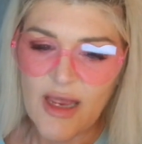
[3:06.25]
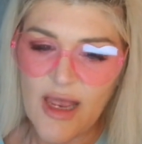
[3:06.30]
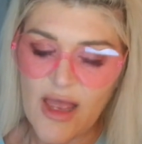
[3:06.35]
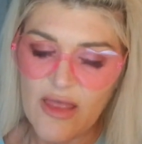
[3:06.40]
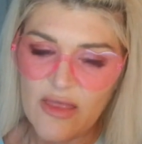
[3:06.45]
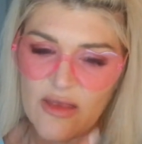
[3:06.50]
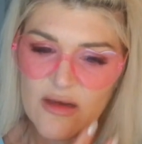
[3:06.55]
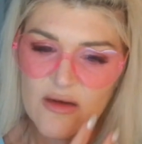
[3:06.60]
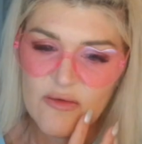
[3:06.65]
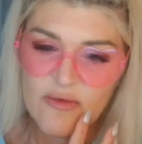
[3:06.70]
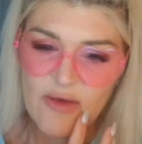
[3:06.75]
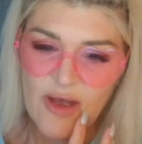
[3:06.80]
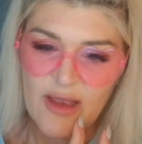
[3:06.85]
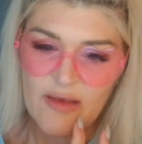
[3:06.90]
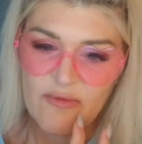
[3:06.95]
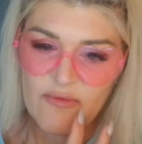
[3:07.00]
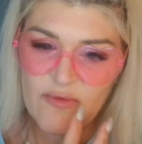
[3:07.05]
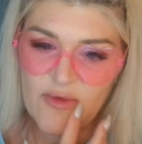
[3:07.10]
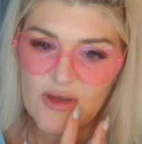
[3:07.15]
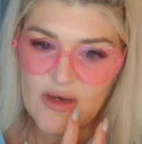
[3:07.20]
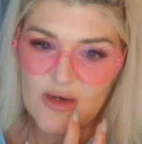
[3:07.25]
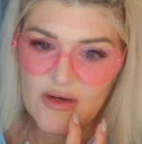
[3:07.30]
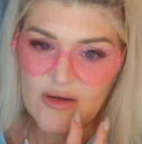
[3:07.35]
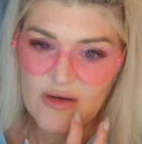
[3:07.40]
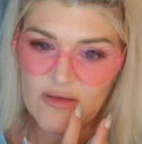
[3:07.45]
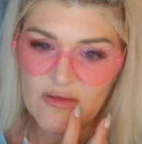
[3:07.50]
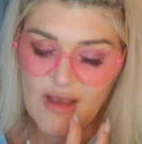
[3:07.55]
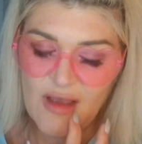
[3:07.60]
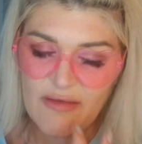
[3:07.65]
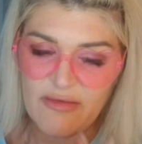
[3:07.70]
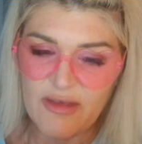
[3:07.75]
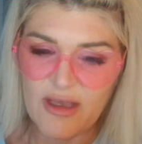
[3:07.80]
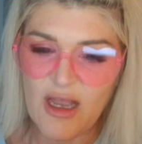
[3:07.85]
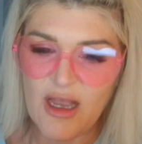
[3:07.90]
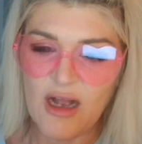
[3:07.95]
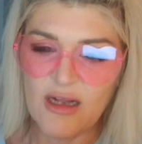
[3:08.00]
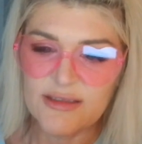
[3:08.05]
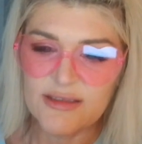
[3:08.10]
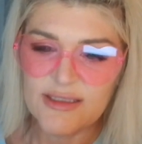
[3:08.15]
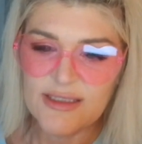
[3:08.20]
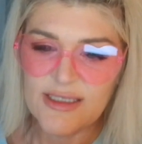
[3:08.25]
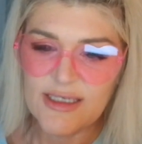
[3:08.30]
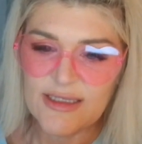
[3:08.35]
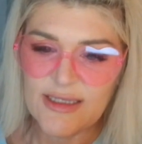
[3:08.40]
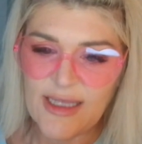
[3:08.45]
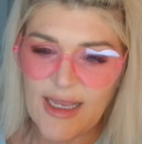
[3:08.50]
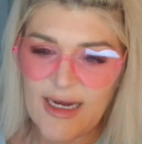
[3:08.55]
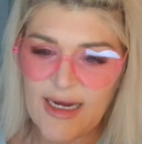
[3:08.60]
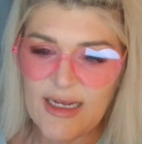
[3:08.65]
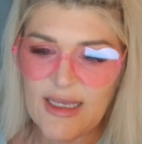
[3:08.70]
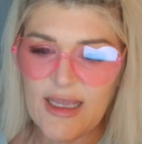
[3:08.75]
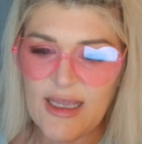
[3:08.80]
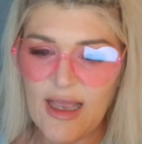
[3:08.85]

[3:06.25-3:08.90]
and the divine figures of the Constant Lady